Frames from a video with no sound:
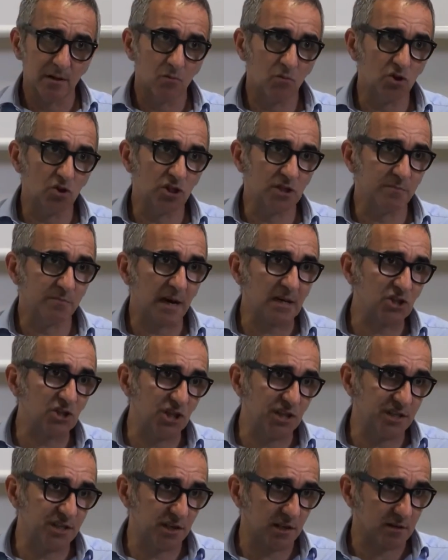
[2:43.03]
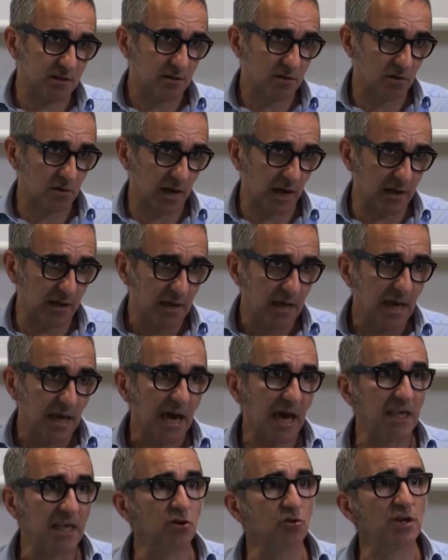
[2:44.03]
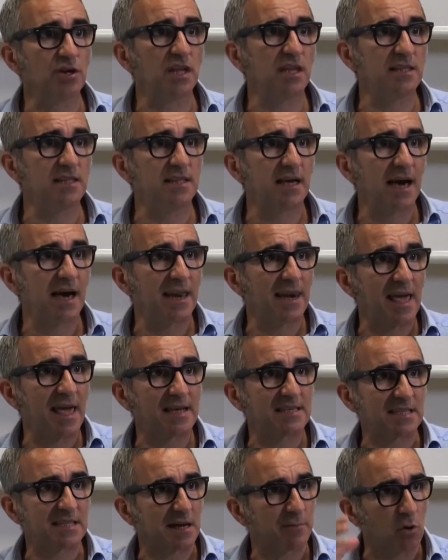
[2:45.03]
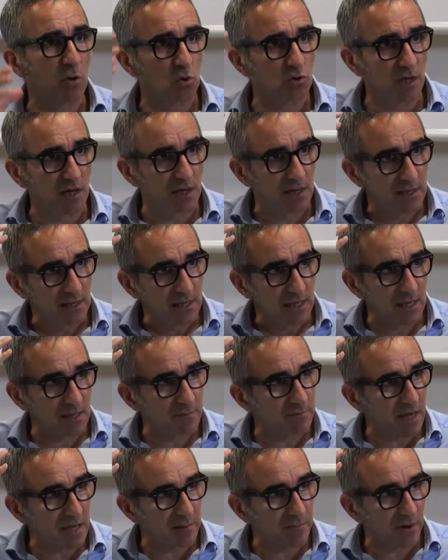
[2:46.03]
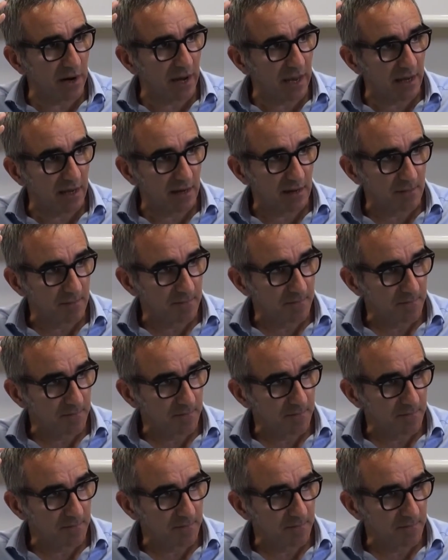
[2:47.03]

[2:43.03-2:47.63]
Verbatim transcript: which is much easier okay I don't need an extra model in my brain